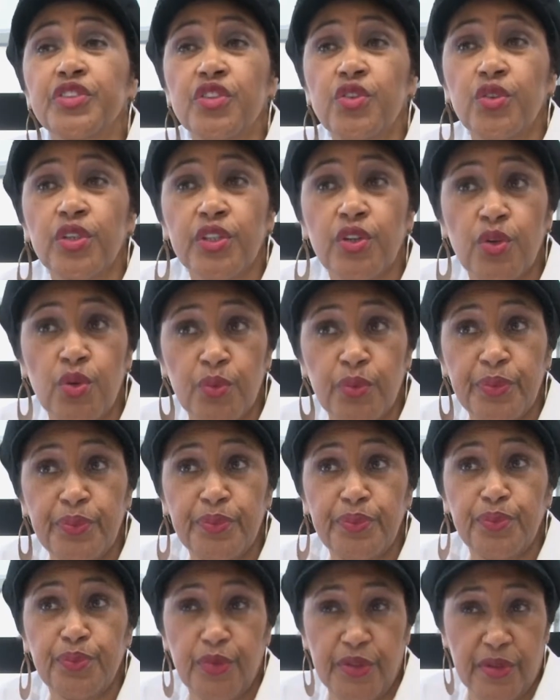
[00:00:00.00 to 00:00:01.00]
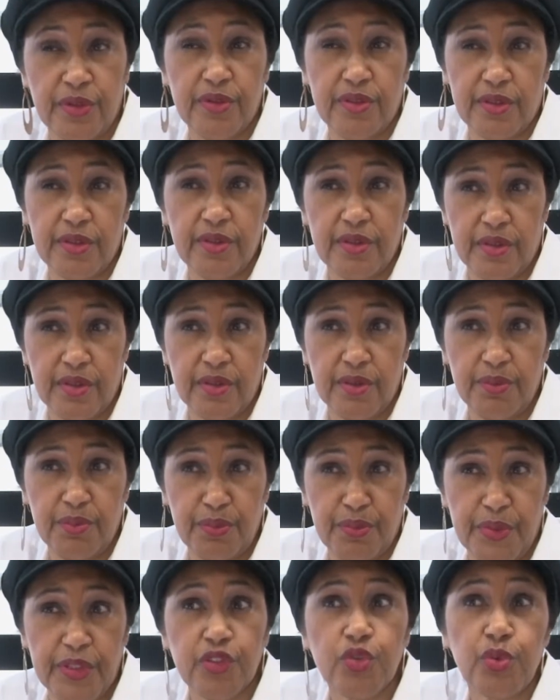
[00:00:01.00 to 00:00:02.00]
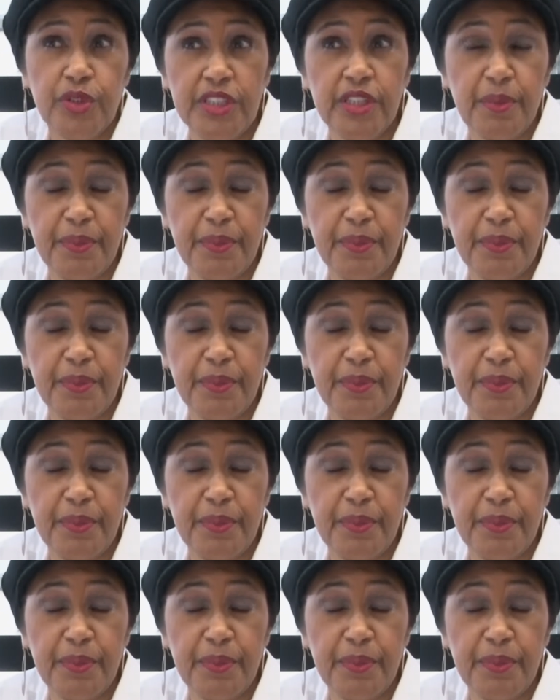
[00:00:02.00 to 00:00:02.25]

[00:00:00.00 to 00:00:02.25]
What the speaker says: going on between the